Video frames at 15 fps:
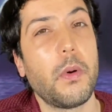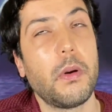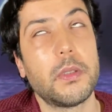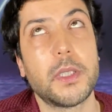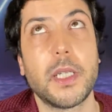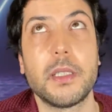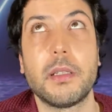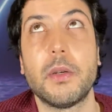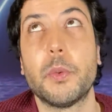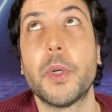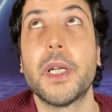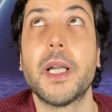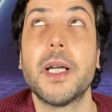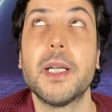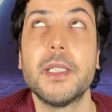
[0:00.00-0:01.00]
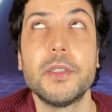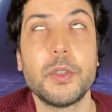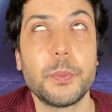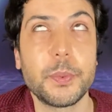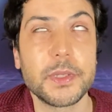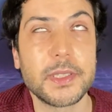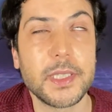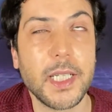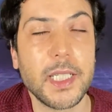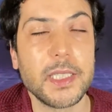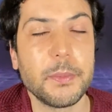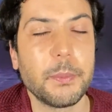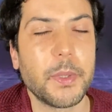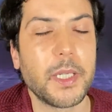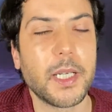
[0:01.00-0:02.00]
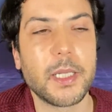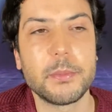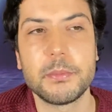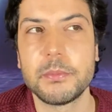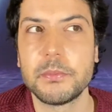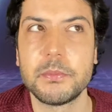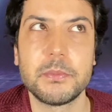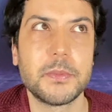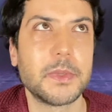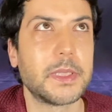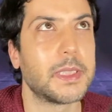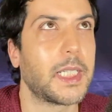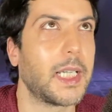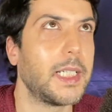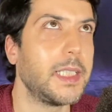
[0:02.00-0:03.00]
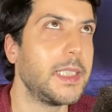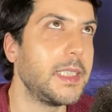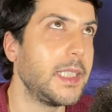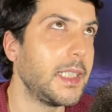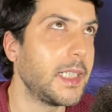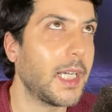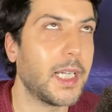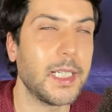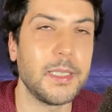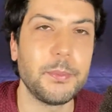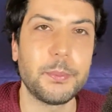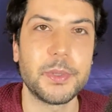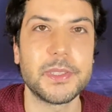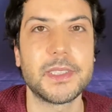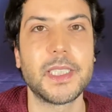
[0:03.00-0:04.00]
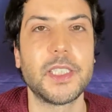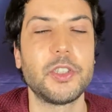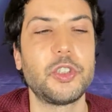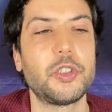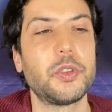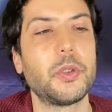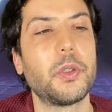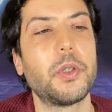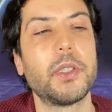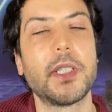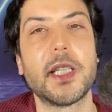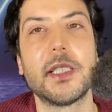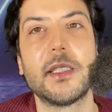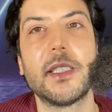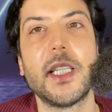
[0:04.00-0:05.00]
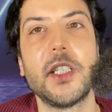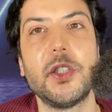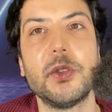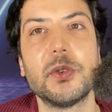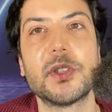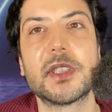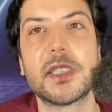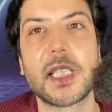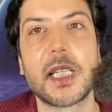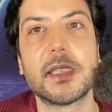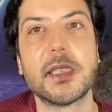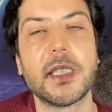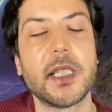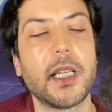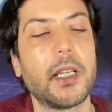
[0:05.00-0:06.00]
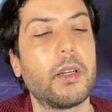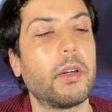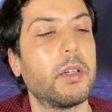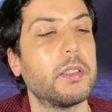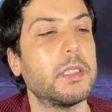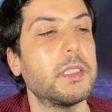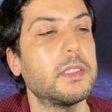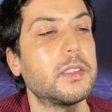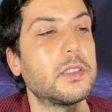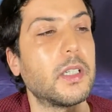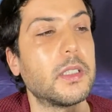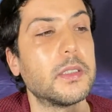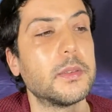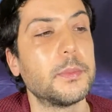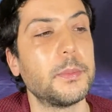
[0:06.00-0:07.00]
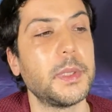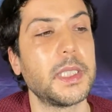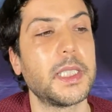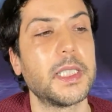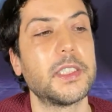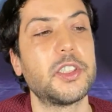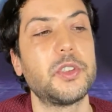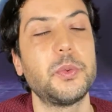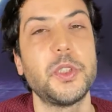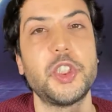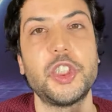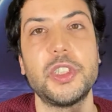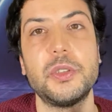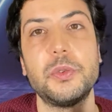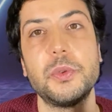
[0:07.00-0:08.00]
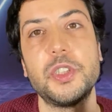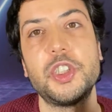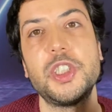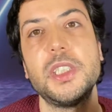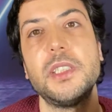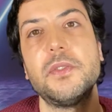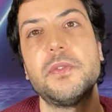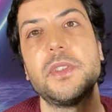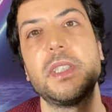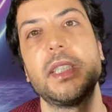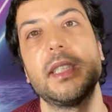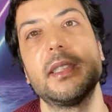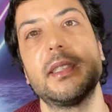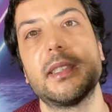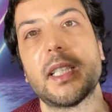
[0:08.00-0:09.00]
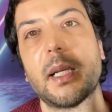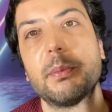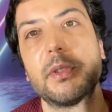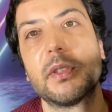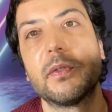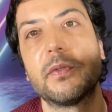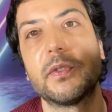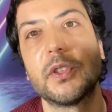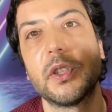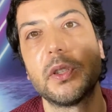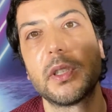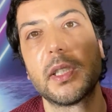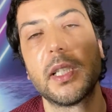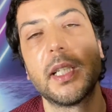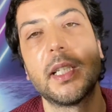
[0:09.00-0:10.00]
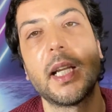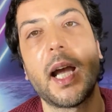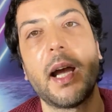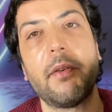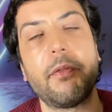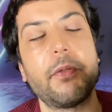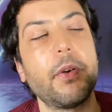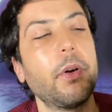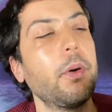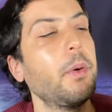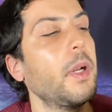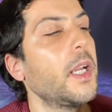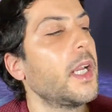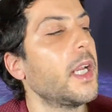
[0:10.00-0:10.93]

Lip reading: like 100%, but I'm 99% sure that they use nylon hair on this doll, because to achieve these types of look and afro,